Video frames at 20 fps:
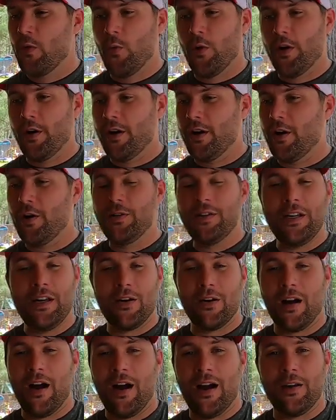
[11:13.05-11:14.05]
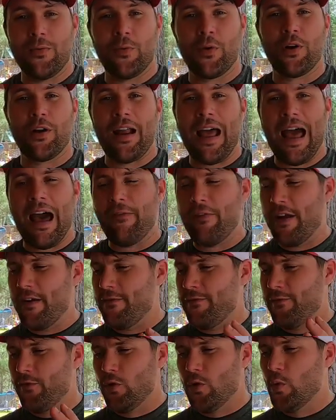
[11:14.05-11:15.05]
We're gonna go deer hunting, we're gonna have a
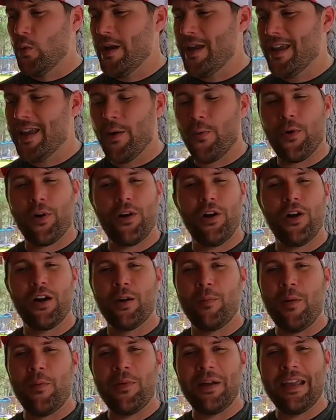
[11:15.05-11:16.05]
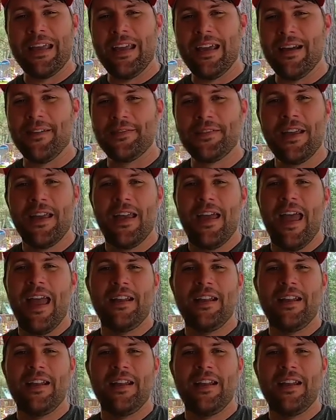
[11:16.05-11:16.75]
full weekend, we're gonna hook them up with gifts,